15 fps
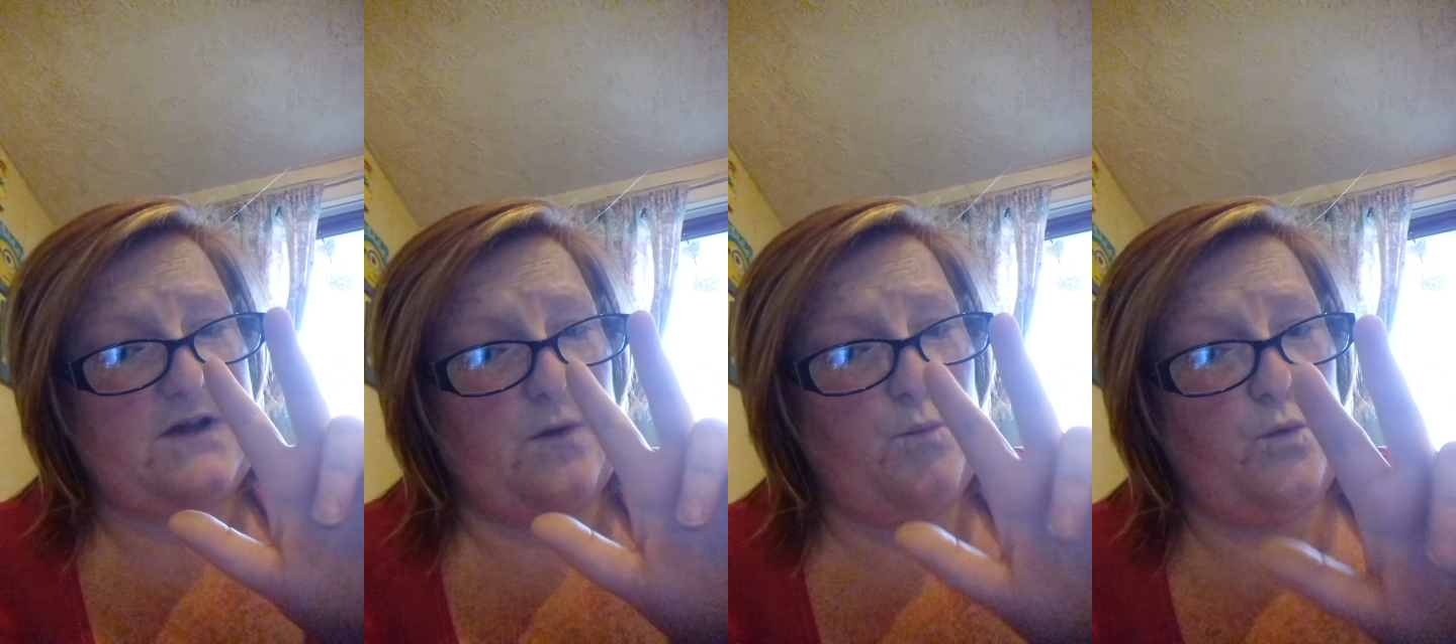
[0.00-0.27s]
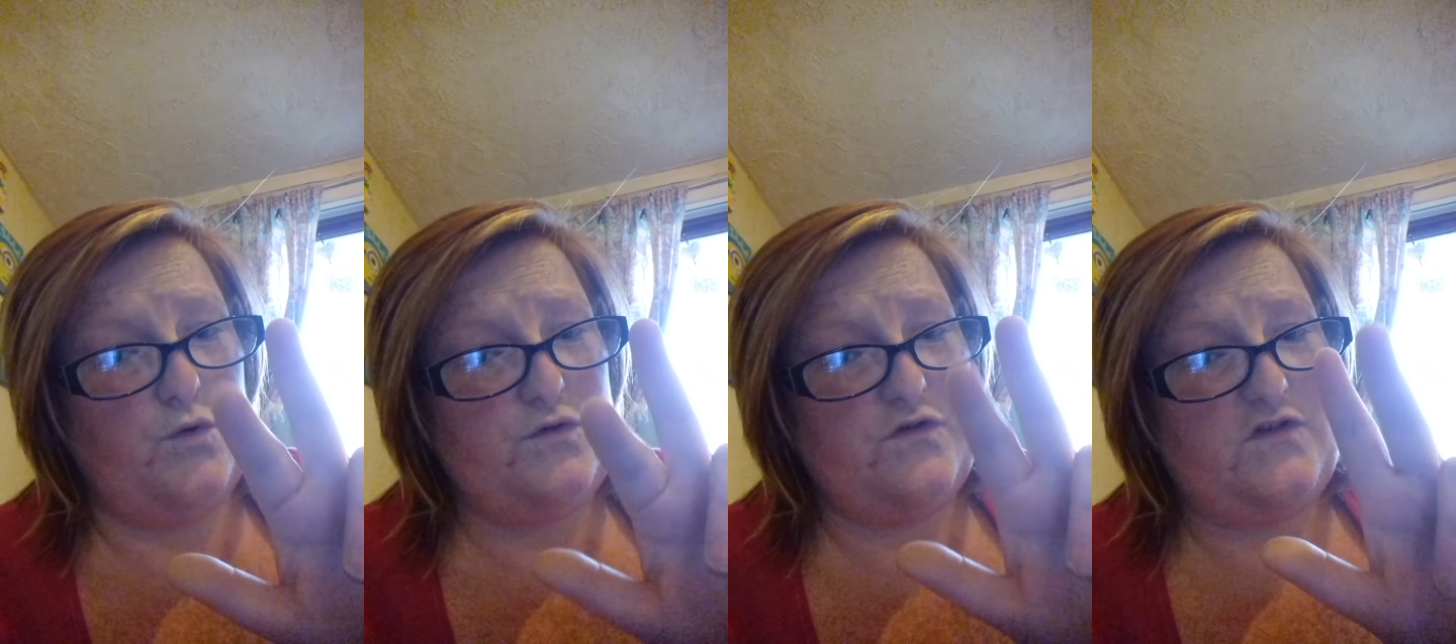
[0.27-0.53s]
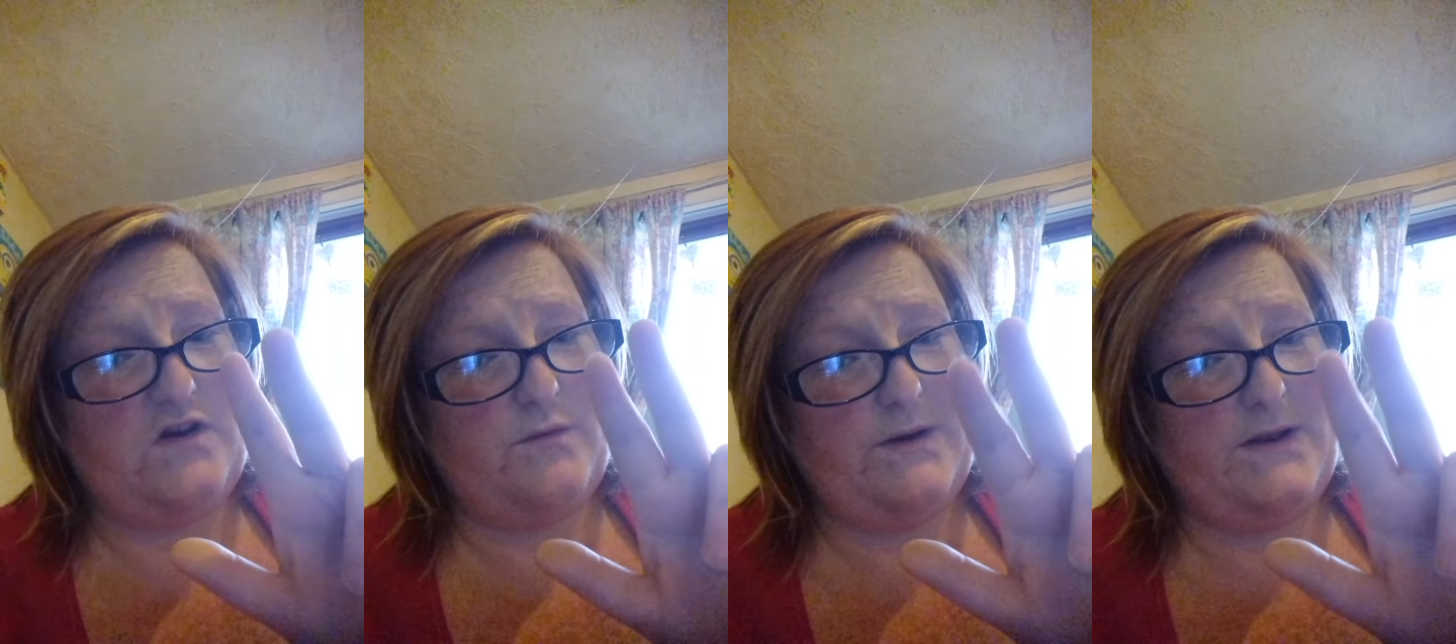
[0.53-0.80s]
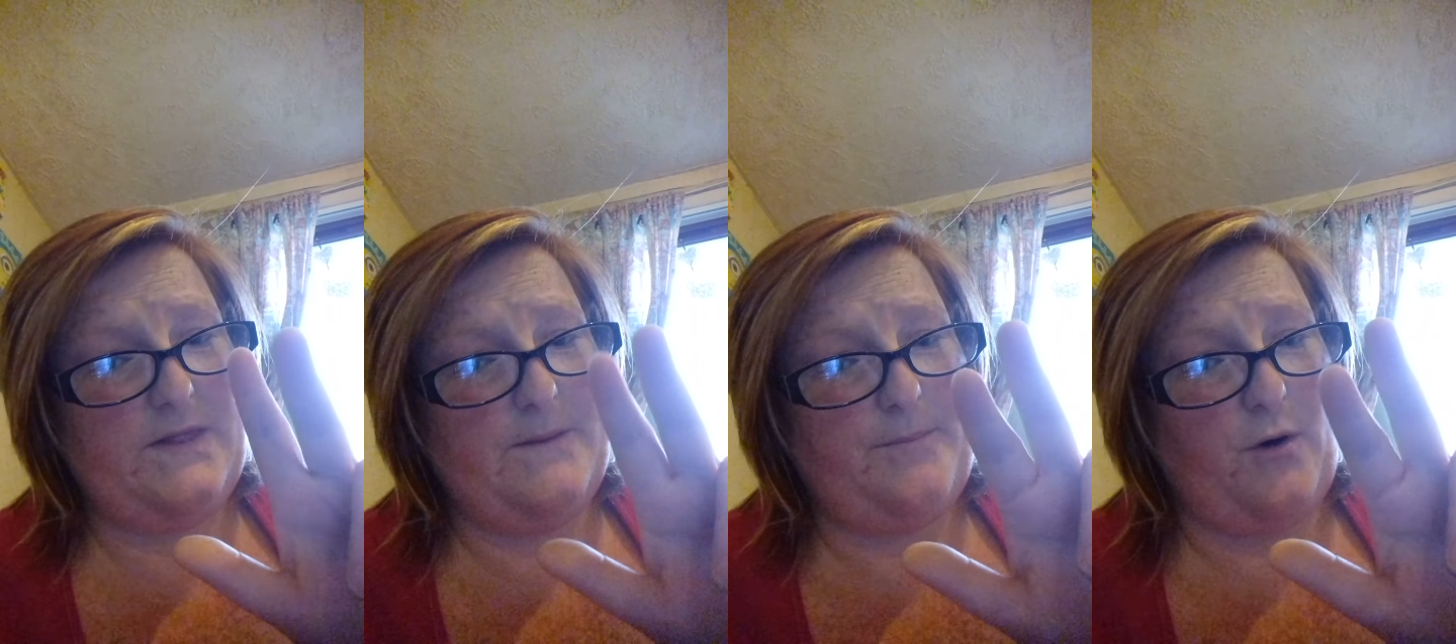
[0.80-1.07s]
I won two
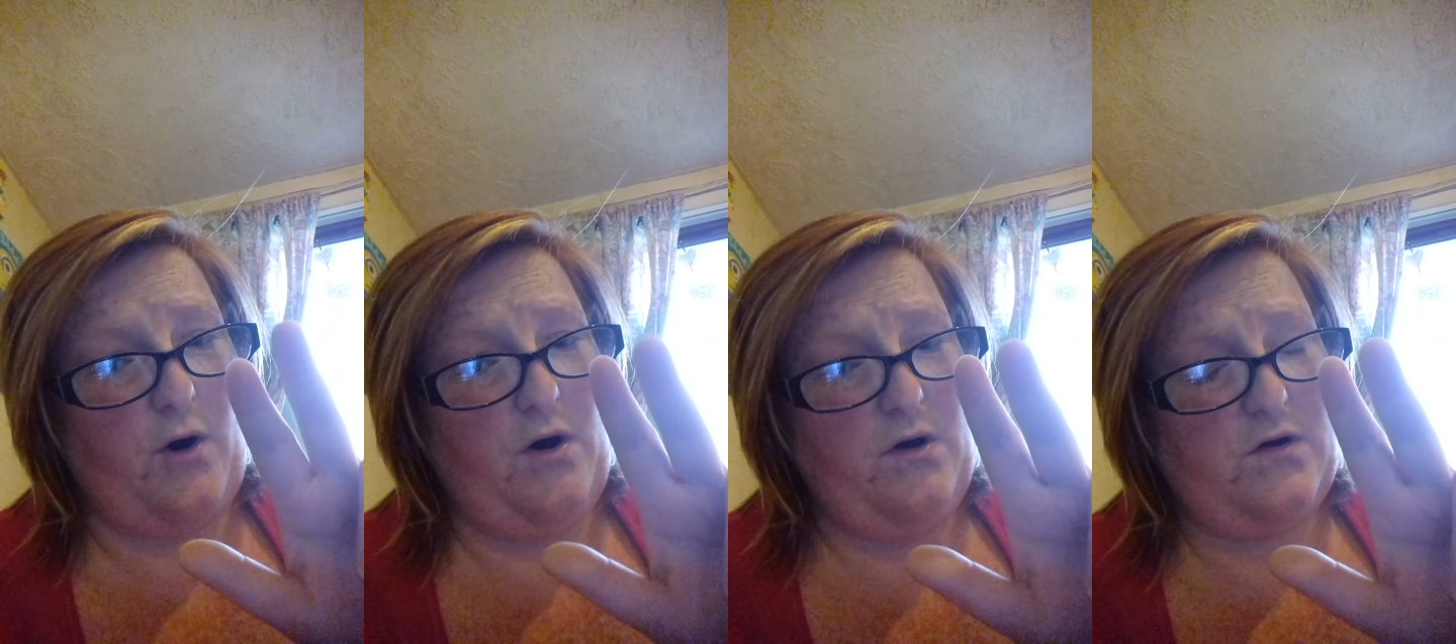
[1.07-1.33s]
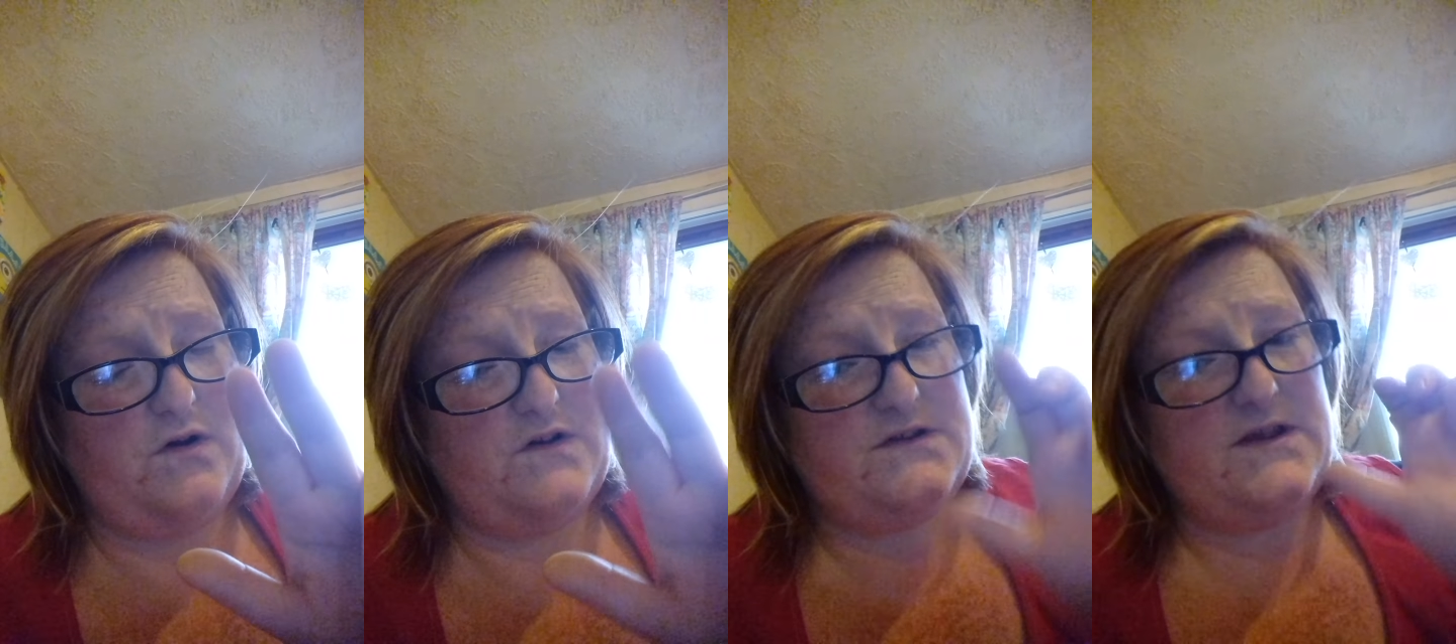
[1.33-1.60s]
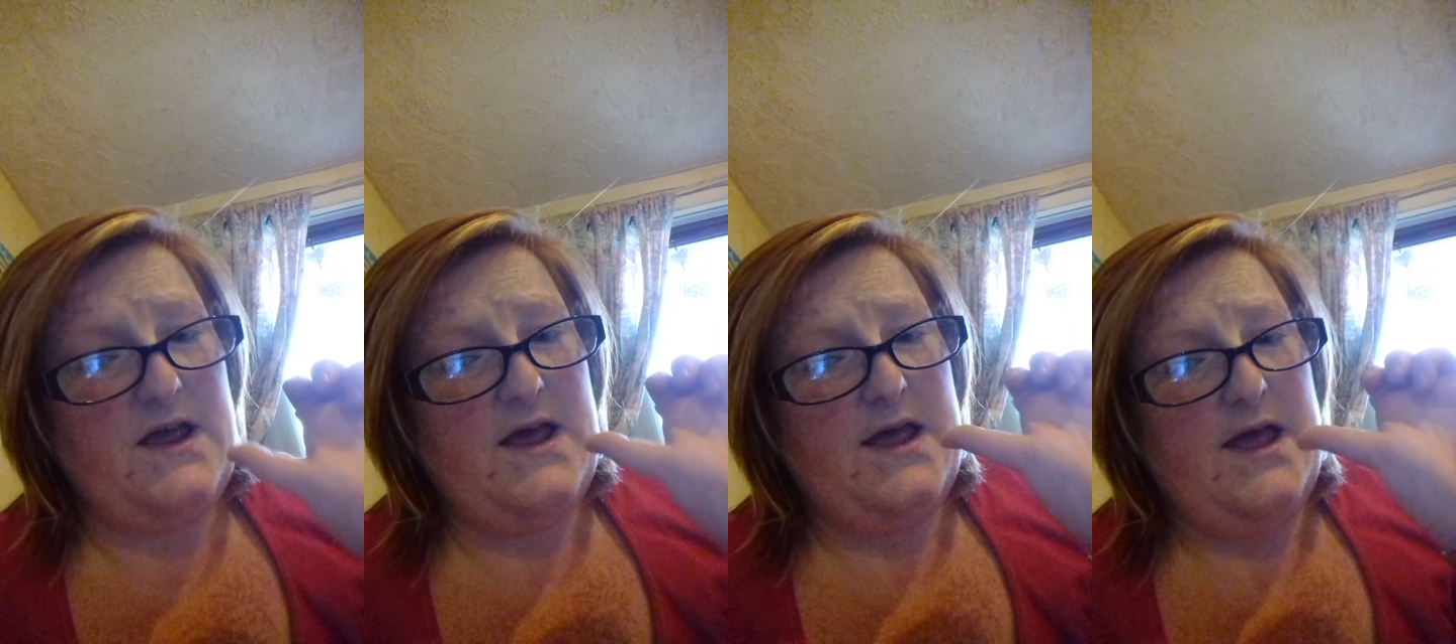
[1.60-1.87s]
in the box,